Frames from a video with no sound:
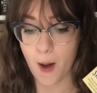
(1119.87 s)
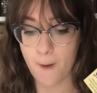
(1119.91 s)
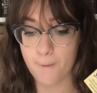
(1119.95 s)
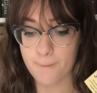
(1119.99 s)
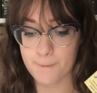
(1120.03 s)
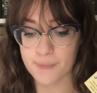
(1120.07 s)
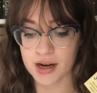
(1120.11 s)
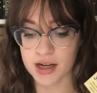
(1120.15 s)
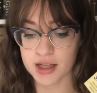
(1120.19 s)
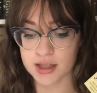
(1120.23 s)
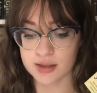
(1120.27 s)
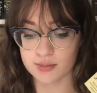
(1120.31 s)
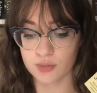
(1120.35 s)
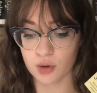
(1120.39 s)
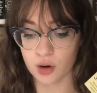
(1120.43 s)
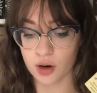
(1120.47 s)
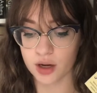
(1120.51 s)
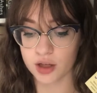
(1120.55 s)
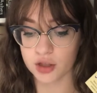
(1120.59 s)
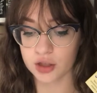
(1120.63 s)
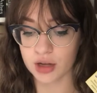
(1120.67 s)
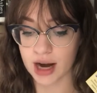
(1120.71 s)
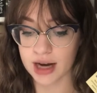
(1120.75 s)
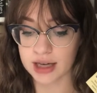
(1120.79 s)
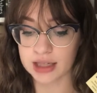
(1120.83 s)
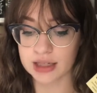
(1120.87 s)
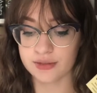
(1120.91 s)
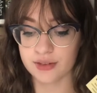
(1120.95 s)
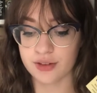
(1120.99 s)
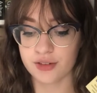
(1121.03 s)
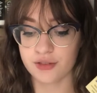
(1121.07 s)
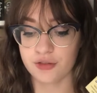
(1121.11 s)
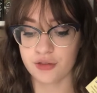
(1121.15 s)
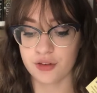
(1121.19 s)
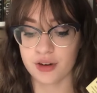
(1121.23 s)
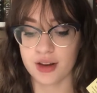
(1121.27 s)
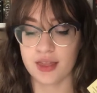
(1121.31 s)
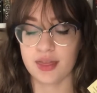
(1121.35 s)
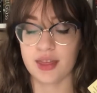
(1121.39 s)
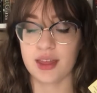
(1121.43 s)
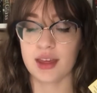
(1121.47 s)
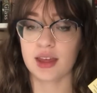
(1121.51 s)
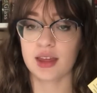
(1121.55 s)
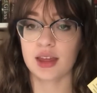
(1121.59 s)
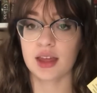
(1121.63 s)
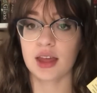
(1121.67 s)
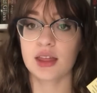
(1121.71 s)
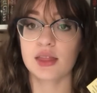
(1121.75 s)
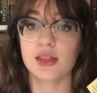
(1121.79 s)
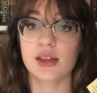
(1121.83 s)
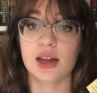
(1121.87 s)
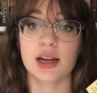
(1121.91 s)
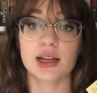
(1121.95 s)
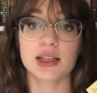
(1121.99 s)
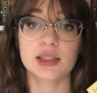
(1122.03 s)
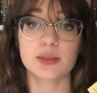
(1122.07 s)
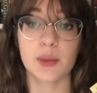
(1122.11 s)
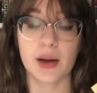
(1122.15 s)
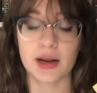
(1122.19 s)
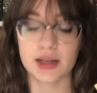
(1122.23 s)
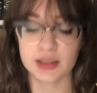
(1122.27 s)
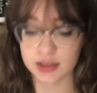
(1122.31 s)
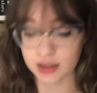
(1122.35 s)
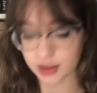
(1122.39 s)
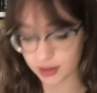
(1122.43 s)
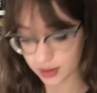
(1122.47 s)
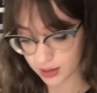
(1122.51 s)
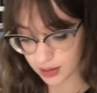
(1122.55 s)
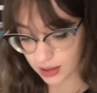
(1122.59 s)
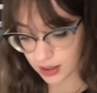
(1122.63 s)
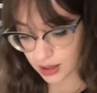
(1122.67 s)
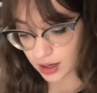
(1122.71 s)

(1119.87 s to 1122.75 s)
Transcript: but is more attractive and free-thinking than expected.